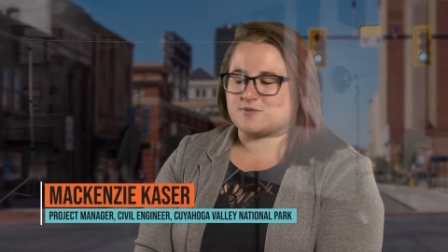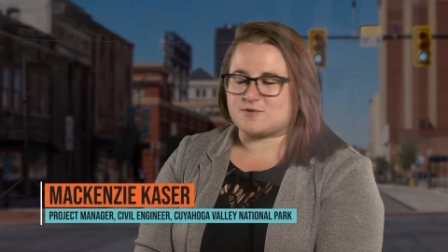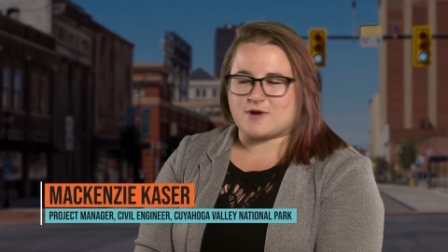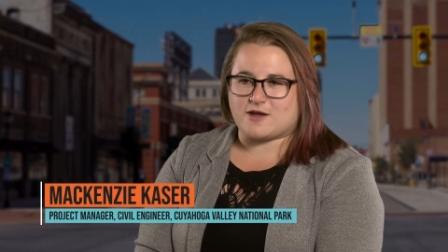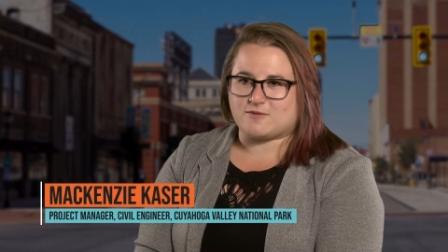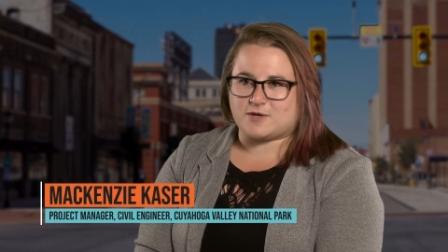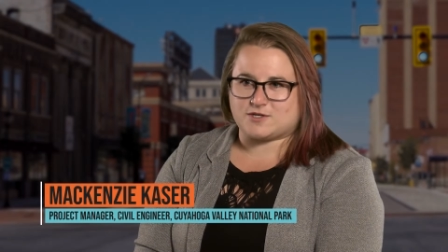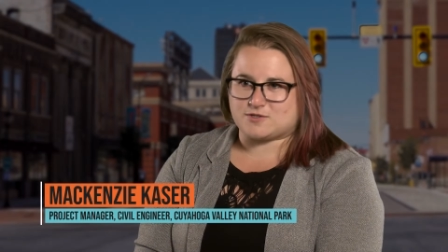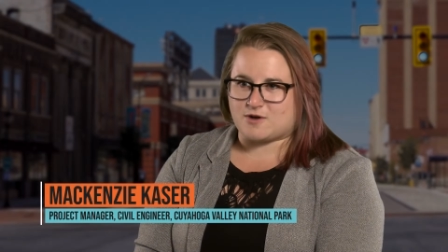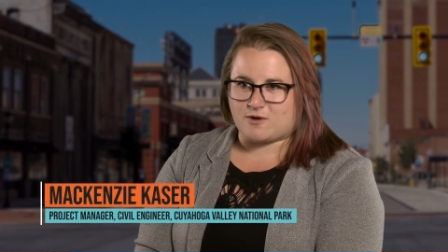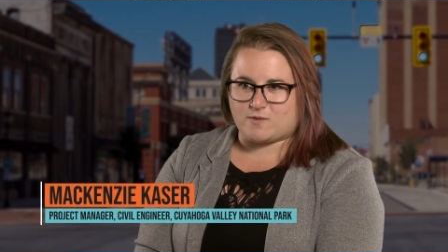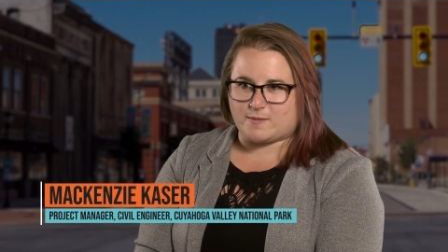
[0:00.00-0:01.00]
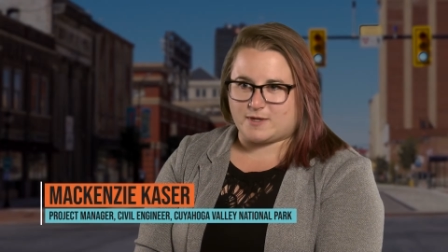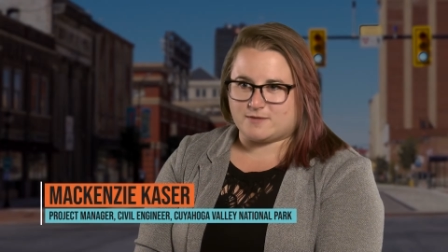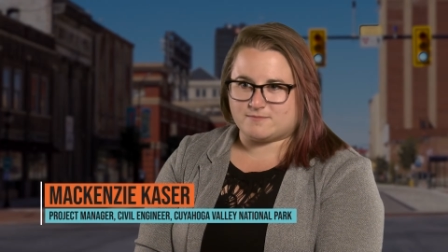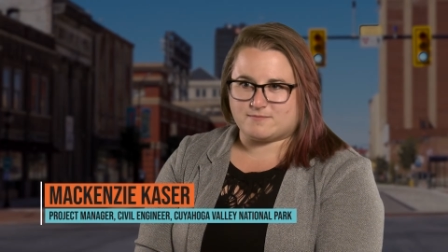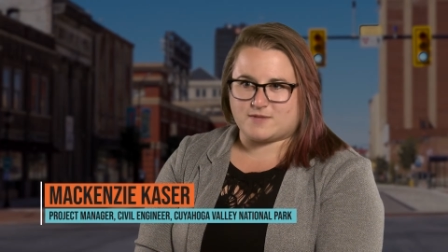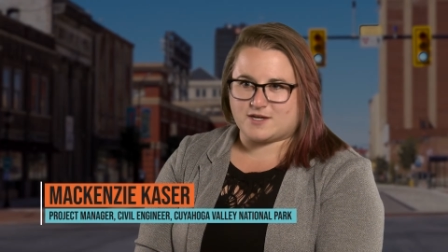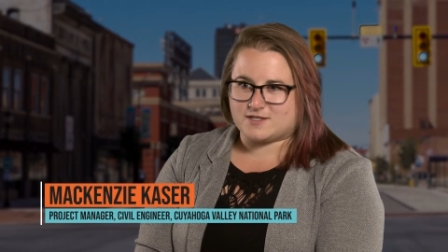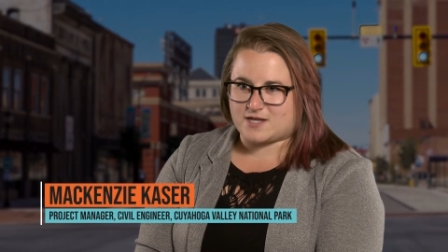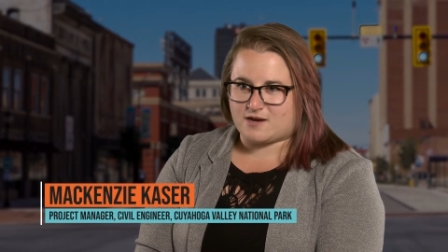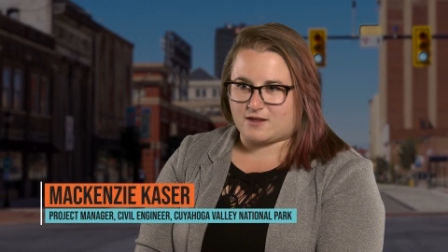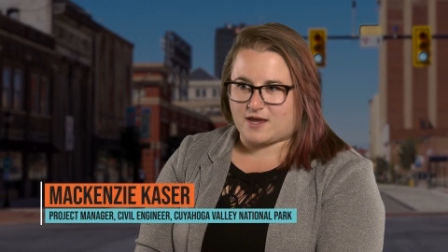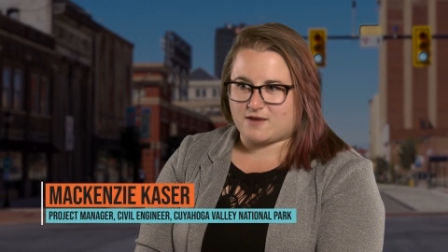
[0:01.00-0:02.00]
surrounded by strong women my
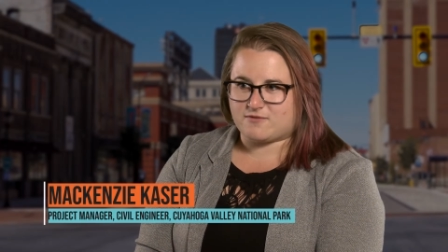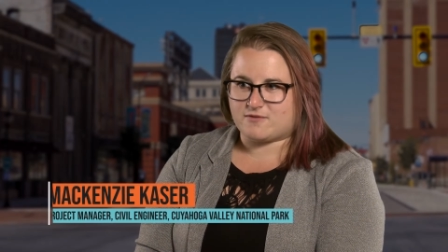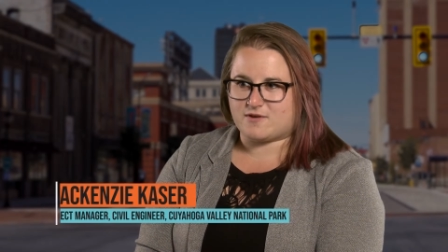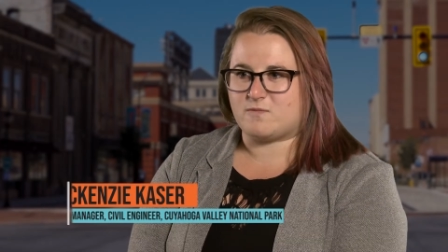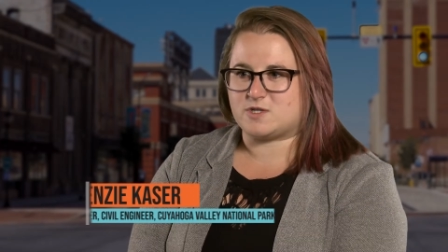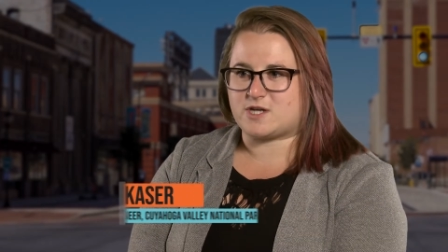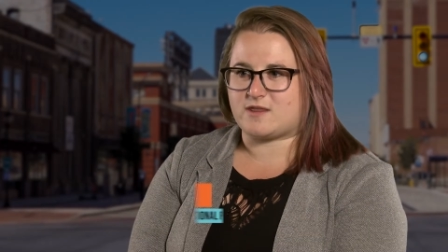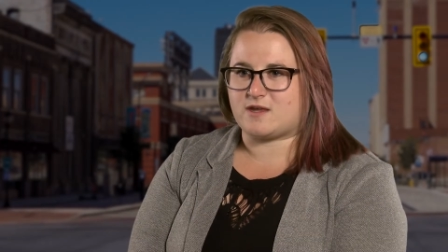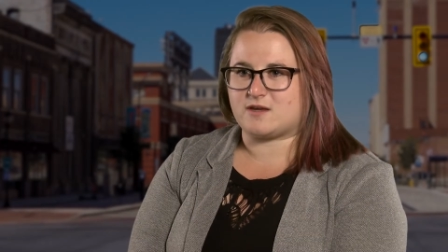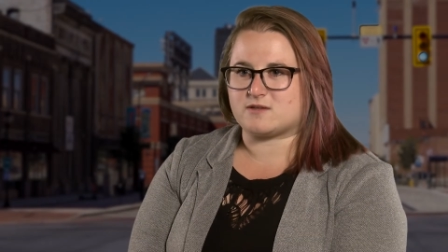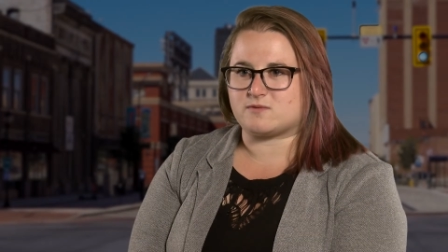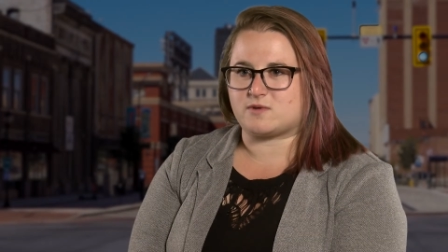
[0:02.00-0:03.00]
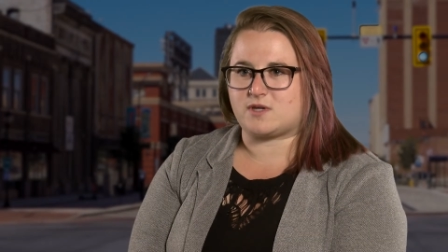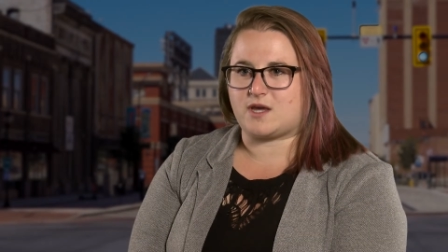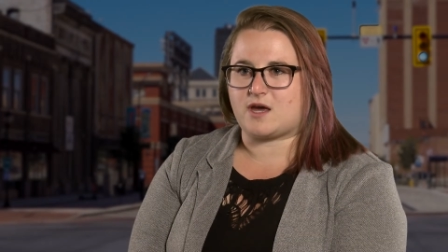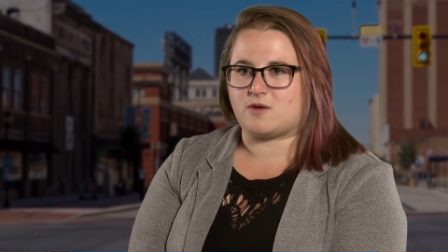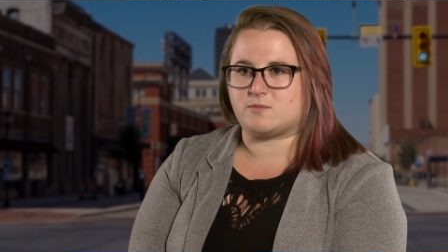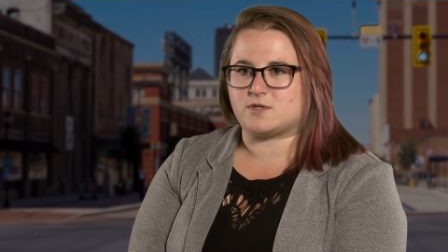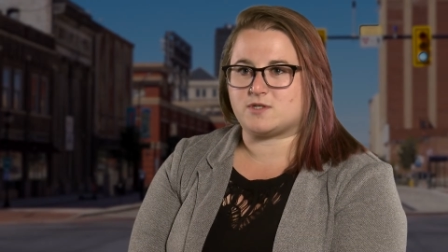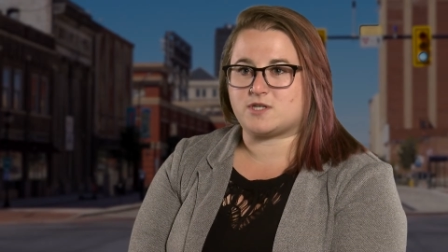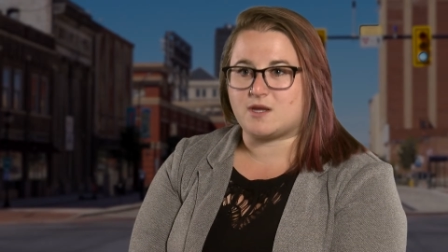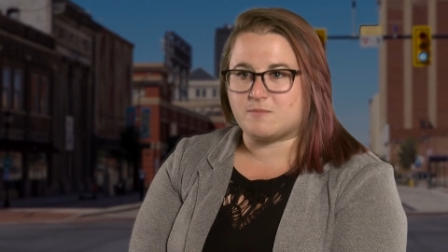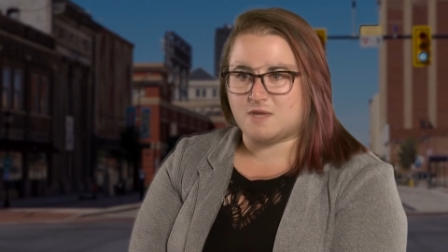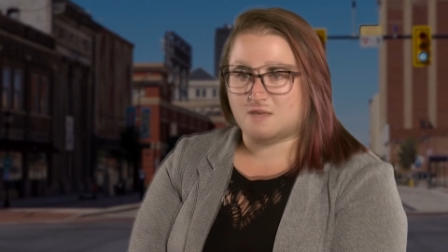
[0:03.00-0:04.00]
entire life, which I think has really helped
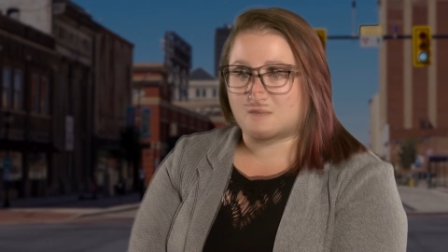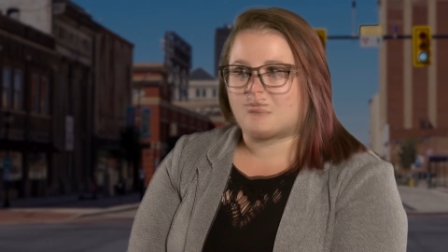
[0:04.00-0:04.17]
shape me.